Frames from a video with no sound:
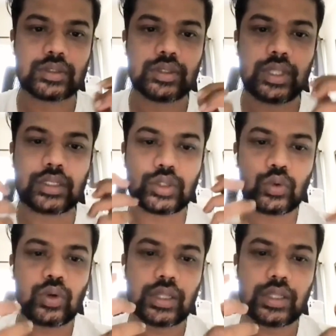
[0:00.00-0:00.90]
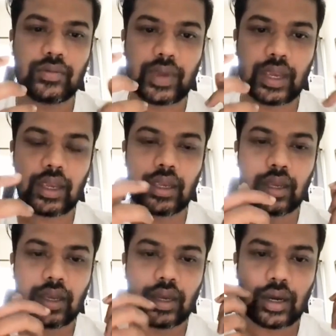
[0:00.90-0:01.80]
So there is no other way
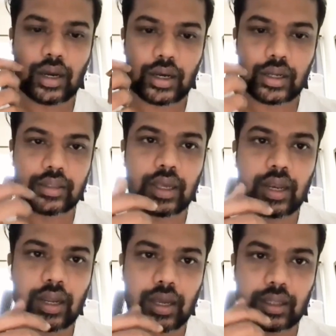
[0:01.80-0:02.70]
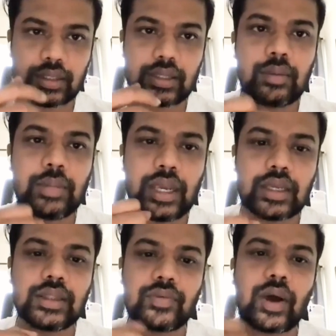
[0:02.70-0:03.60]
other than
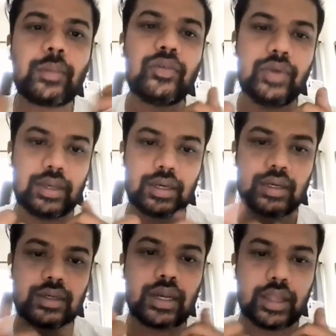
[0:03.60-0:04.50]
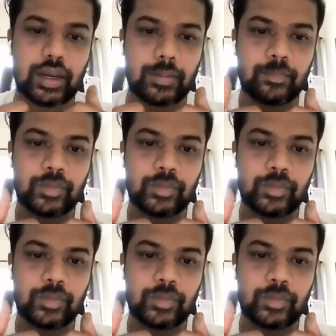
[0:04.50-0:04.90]
making the farmer wait till then.